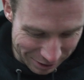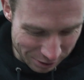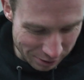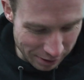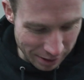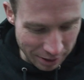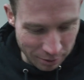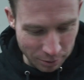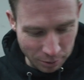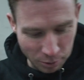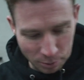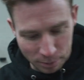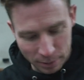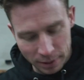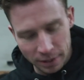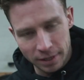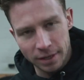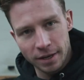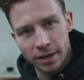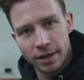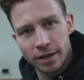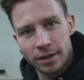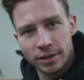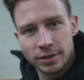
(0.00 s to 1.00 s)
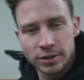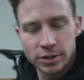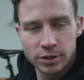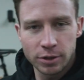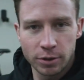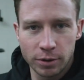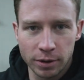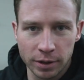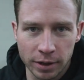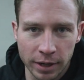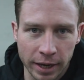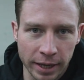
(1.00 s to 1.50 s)
Today we'll be
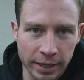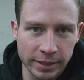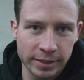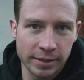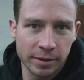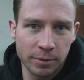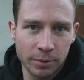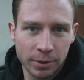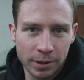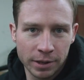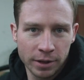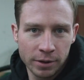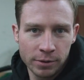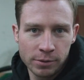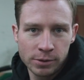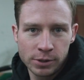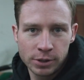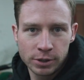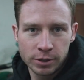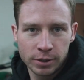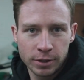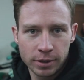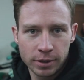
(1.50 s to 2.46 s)
installing Lexan Windows.